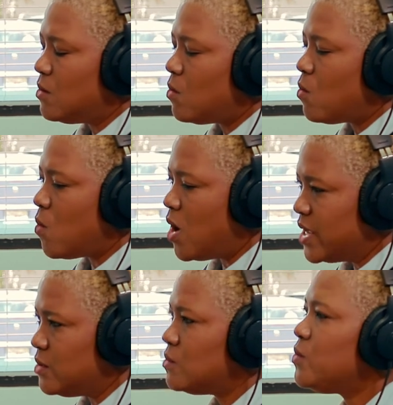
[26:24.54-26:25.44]
one,
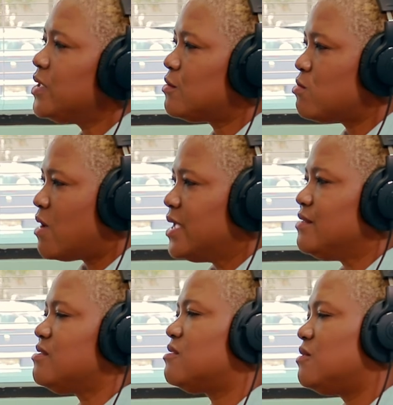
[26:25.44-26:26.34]
one, with Christ, with
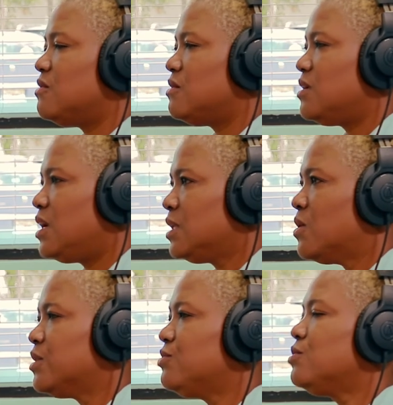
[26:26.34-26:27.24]
Christ yes. in
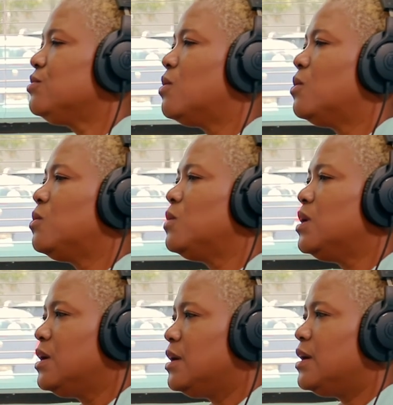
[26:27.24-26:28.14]
order to know
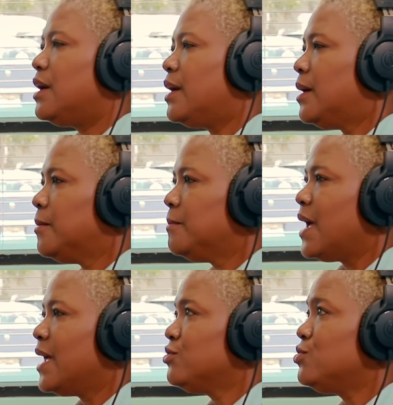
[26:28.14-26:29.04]
um,
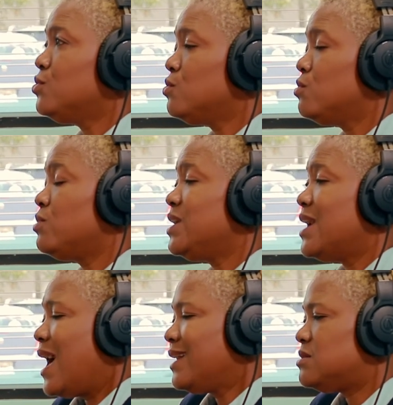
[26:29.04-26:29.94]
and to
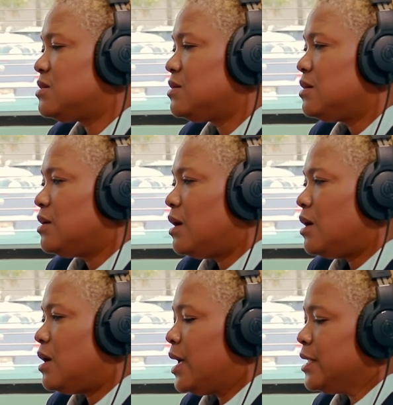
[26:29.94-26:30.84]
react
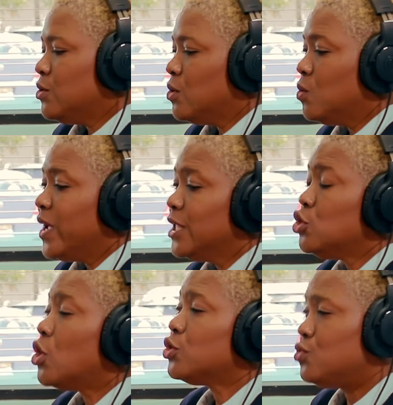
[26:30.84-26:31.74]
and know when
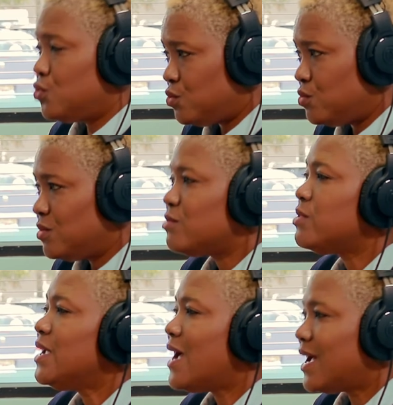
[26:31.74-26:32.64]
not to
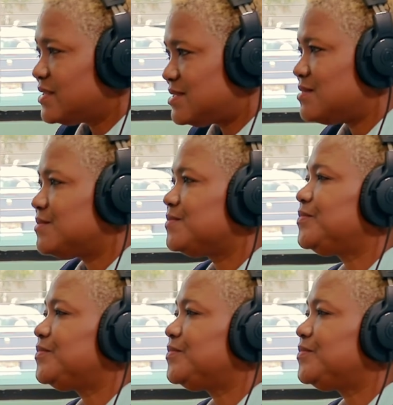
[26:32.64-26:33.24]
react. And